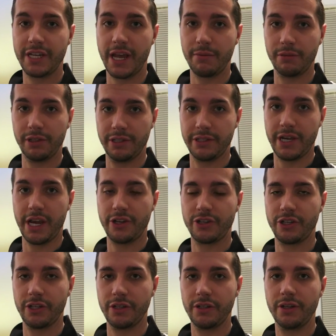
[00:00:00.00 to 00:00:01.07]

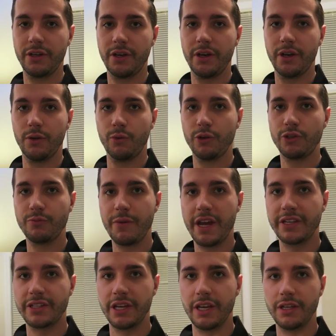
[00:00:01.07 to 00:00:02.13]
stabilization, which
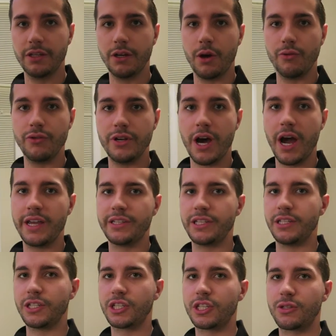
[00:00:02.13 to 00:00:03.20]
makes it, you know, nice
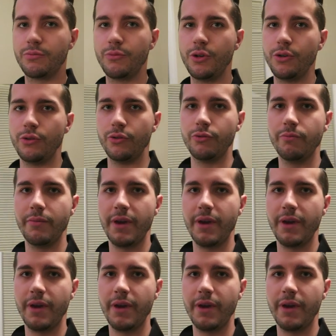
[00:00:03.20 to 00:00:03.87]
and smooth.